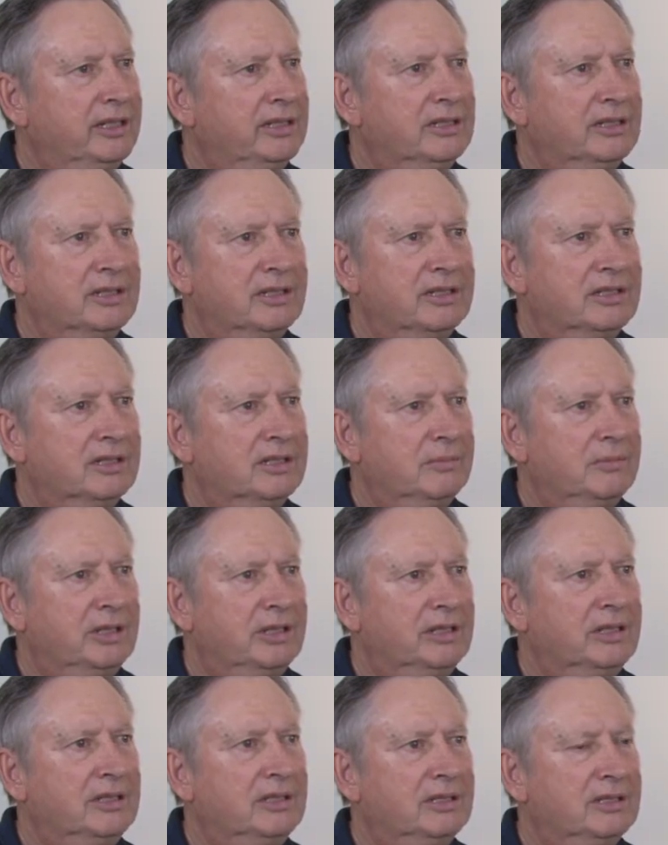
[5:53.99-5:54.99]
he is. I
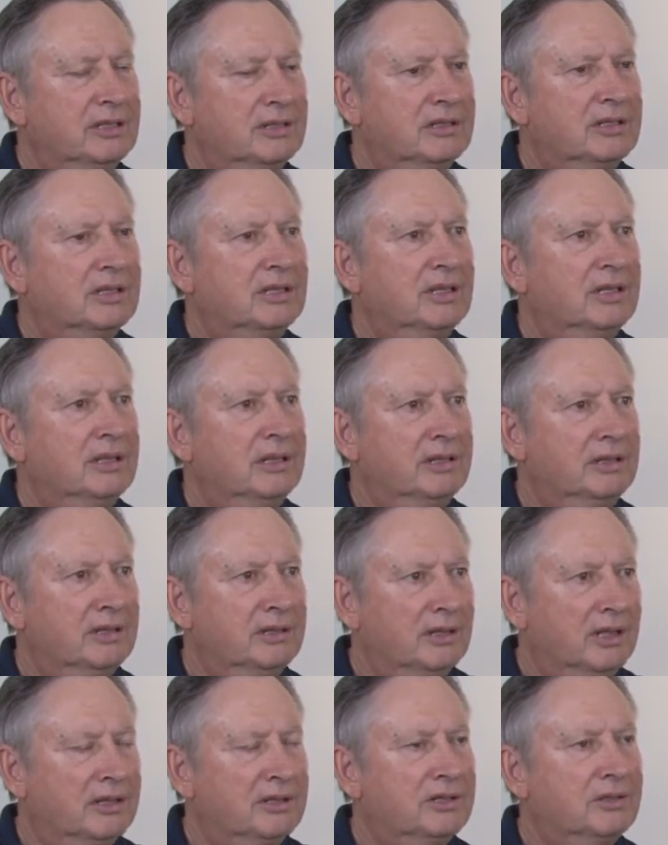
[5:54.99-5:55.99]
mean, he is
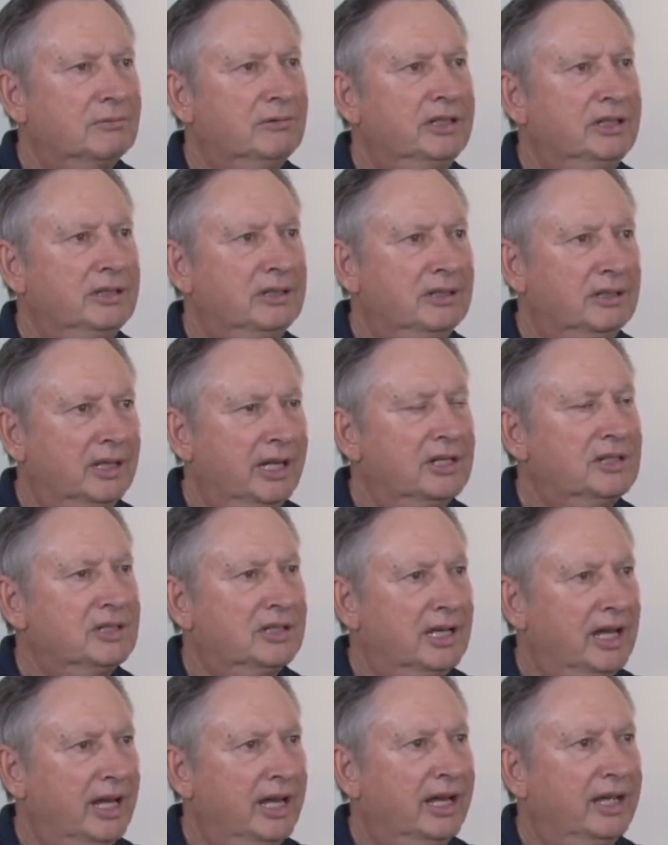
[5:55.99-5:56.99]
a, a sweet,
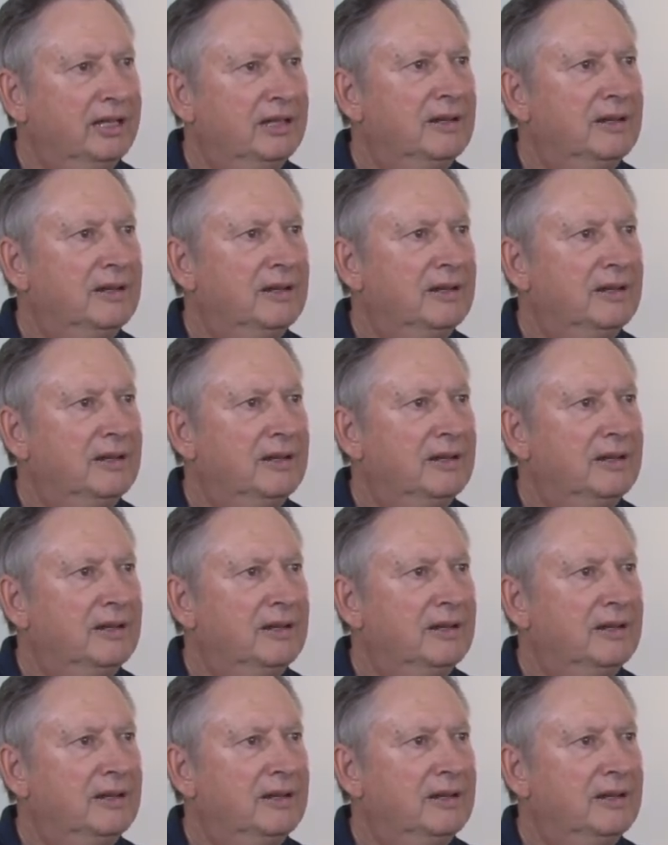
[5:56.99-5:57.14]
nice guy.